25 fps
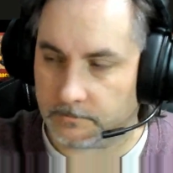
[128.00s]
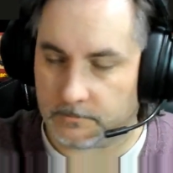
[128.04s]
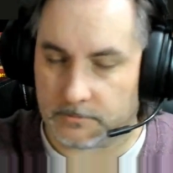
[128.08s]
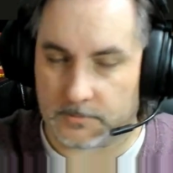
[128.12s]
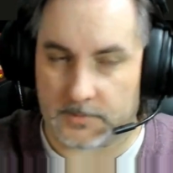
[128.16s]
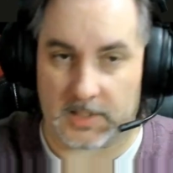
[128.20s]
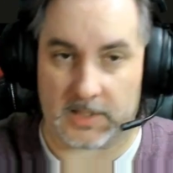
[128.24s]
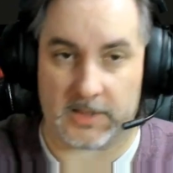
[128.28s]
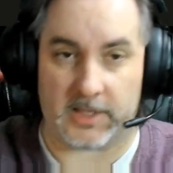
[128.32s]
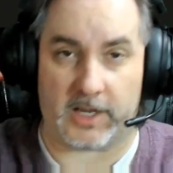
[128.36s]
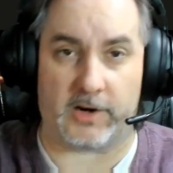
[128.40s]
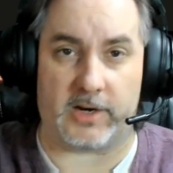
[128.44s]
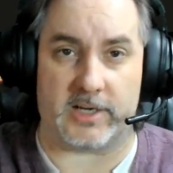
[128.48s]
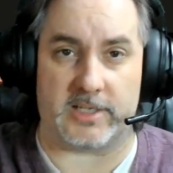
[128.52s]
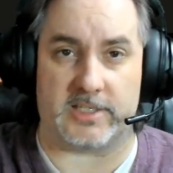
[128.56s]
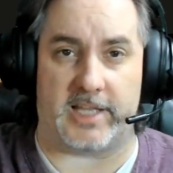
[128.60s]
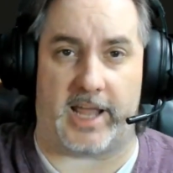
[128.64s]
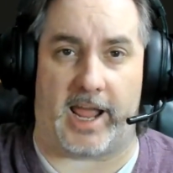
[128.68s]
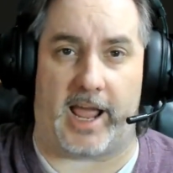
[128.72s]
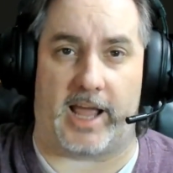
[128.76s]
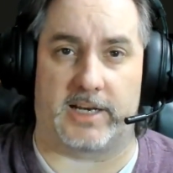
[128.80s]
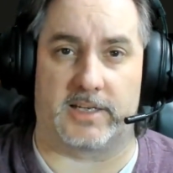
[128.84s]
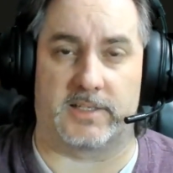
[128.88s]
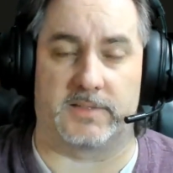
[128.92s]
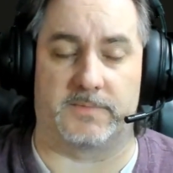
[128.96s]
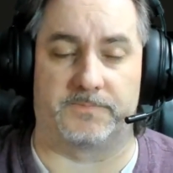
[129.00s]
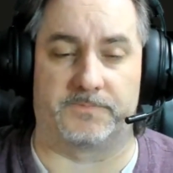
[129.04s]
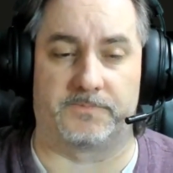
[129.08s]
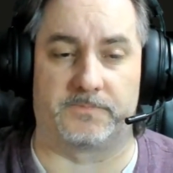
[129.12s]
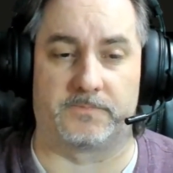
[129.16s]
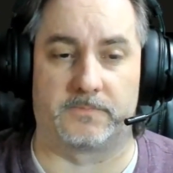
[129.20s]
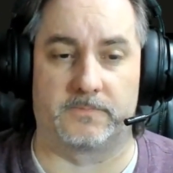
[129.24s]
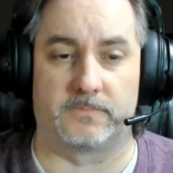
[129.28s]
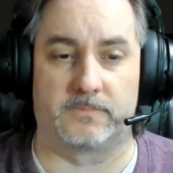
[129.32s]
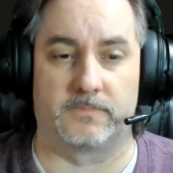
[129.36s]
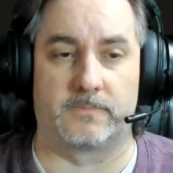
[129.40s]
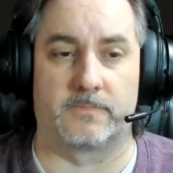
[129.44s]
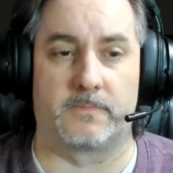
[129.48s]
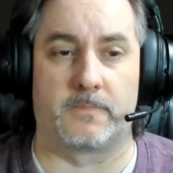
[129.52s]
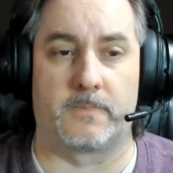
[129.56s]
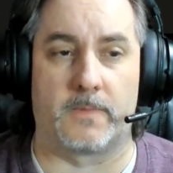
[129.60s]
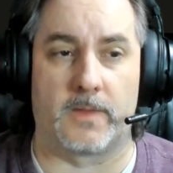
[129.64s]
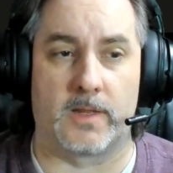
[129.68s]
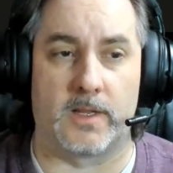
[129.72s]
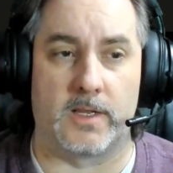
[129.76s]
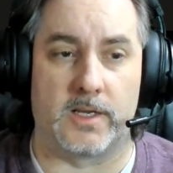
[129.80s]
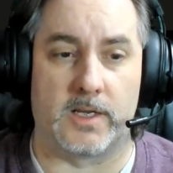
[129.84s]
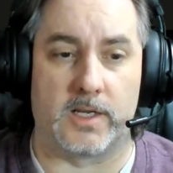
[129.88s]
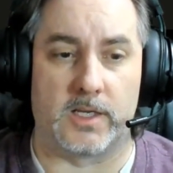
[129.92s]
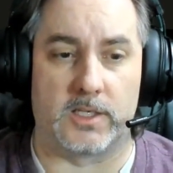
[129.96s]
there is that.
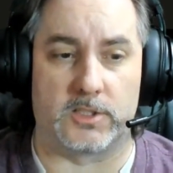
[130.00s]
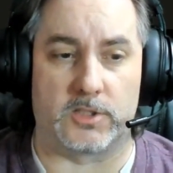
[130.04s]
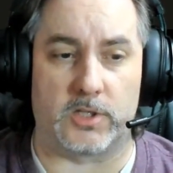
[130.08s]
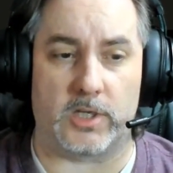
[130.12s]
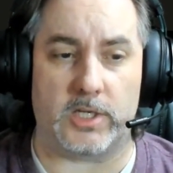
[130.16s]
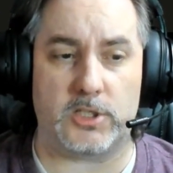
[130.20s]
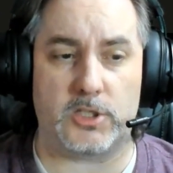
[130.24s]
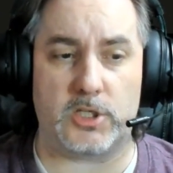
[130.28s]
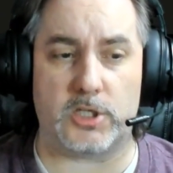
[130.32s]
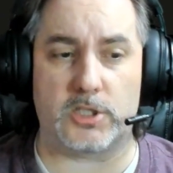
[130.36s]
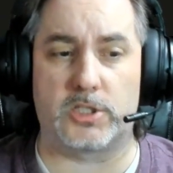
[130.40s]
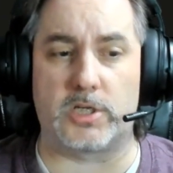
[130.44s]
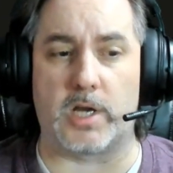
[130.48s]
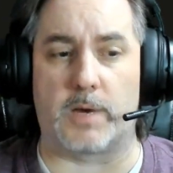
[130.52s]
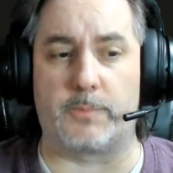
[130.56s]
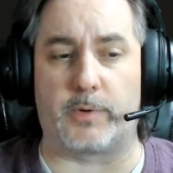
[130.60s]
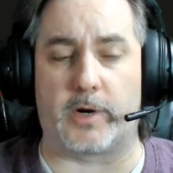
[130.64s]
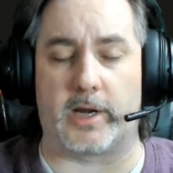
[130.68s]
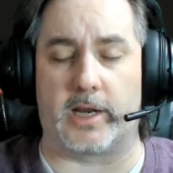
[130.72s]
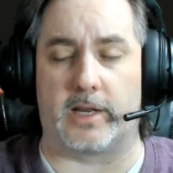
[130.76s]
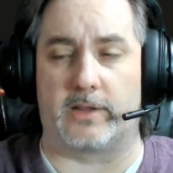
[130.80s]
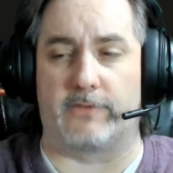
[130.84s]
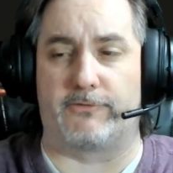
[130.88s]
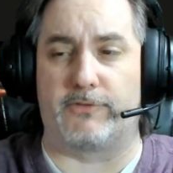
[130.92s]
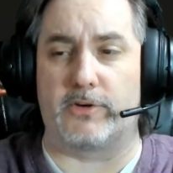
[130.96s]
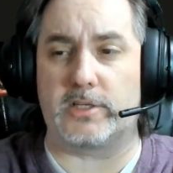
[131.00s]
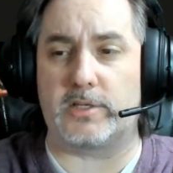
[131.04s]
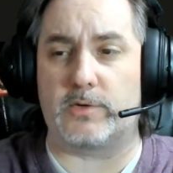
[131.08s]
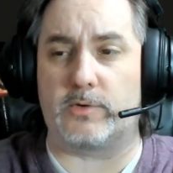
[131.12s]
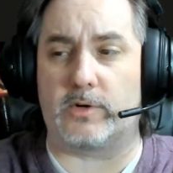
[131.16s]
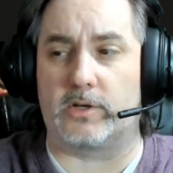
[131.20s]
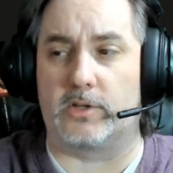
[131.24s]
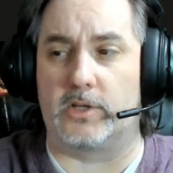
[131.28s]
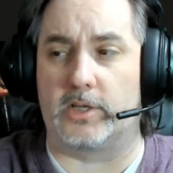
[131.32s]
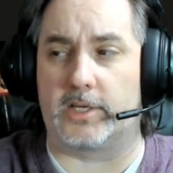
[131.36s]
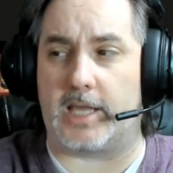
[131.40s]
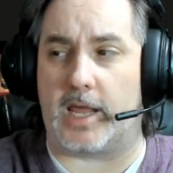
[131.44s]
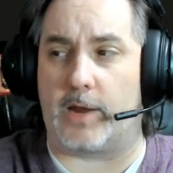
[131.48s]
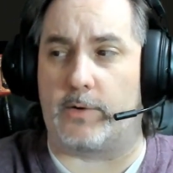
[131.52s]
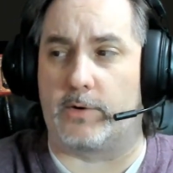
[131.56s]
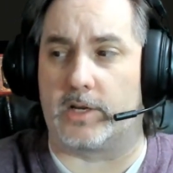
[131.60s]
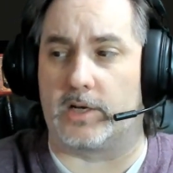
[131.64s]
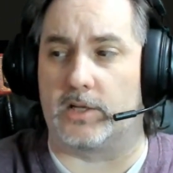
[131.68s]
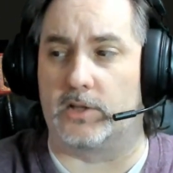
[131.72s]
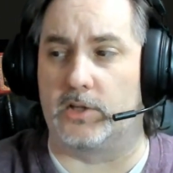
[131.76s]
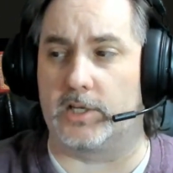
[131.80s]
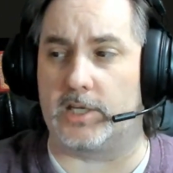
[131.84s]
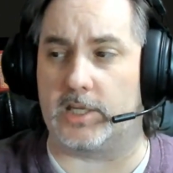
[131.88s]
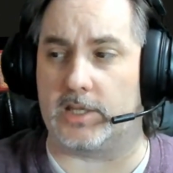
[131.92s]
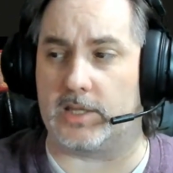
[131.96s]
So let's just jump right in. The first thing we're going to
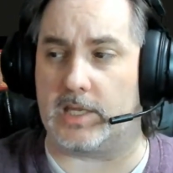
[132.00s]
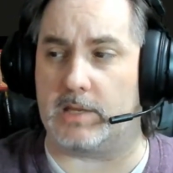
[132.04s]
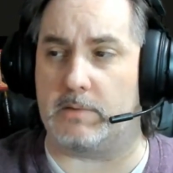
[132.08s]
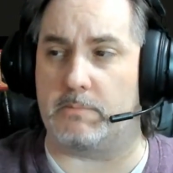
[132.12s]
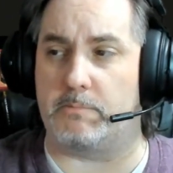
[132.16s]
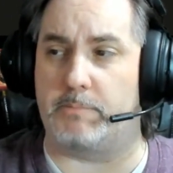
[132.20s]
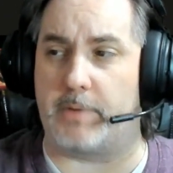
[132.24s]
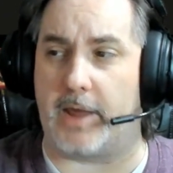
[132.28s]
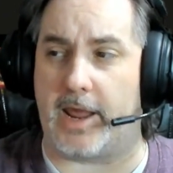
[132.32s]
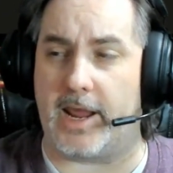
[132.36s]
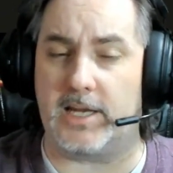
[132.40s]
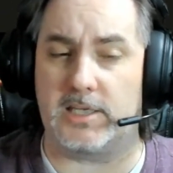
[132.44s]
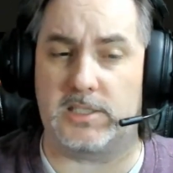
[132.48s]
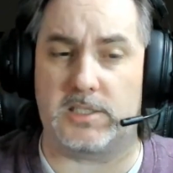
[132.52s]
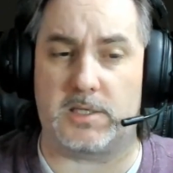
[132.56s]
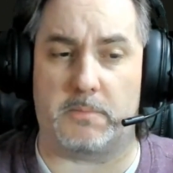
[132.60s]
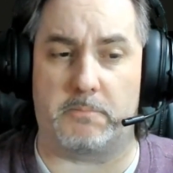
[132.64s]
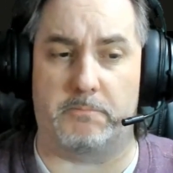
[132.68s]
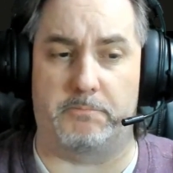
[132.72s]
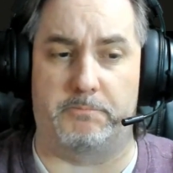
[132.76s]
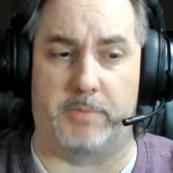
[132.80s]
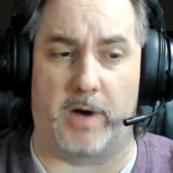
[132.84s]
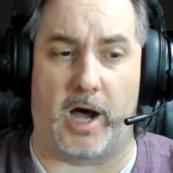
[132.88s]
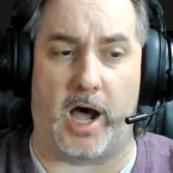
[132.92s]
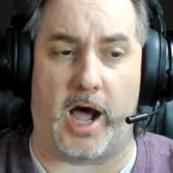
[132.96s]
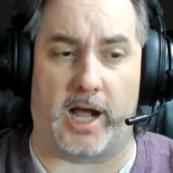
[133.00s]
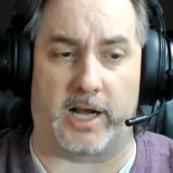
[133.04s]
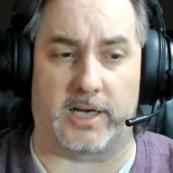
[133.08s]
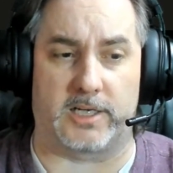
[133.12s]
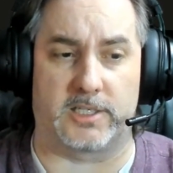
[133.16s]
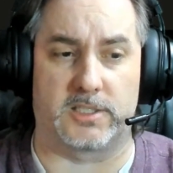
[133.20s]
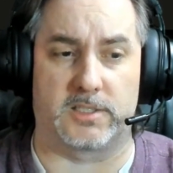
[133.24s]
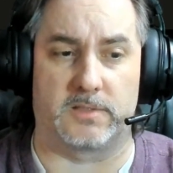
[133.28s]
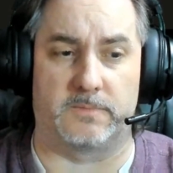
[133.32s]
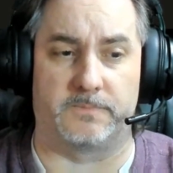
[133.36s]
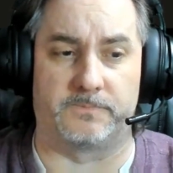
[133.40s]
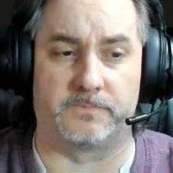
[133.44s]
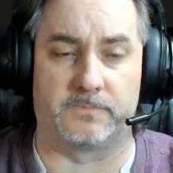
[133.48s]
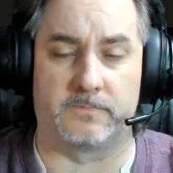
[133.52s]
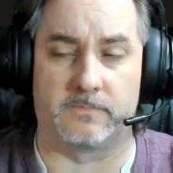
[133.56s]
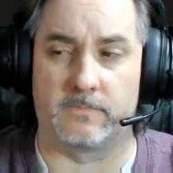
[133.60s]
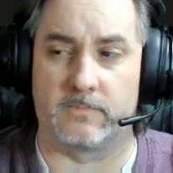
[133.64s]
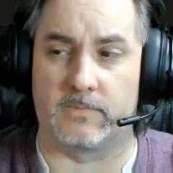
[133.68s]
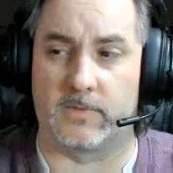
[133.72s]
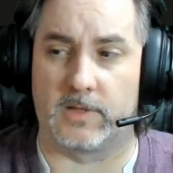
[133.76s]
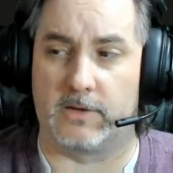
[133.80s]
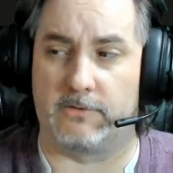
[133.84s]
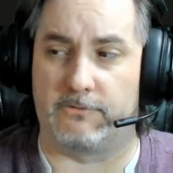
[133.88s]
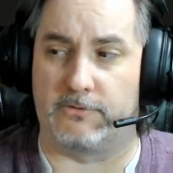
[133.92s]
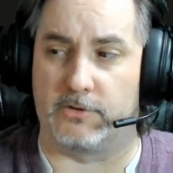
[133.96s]
look at the base box
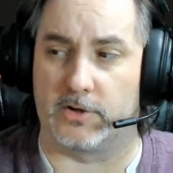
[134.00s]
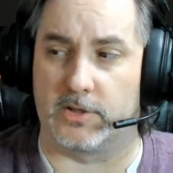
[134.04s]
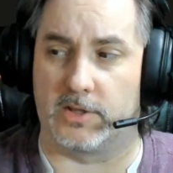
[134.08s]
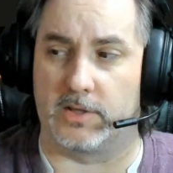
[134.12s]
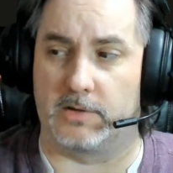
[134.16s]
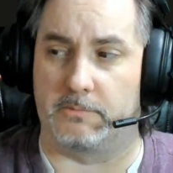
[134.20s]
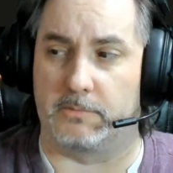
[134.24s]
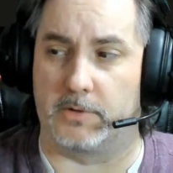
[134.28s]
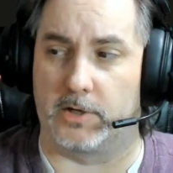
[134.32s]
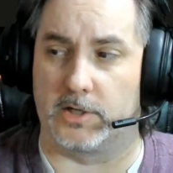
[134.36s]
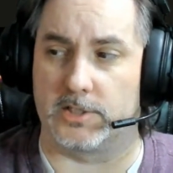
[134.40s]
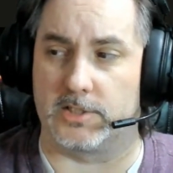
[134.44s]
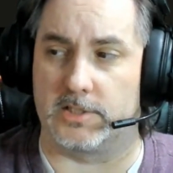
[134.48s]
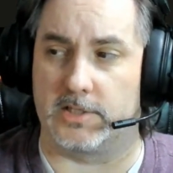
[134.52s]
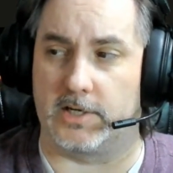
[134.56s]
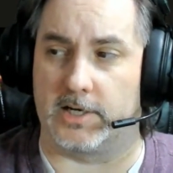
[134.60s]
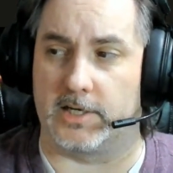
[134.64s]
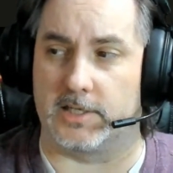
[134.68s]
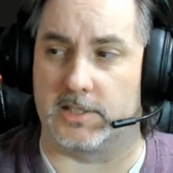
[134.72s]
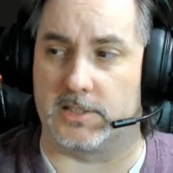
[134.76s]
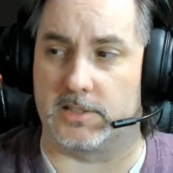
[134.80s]
for the mercenaries.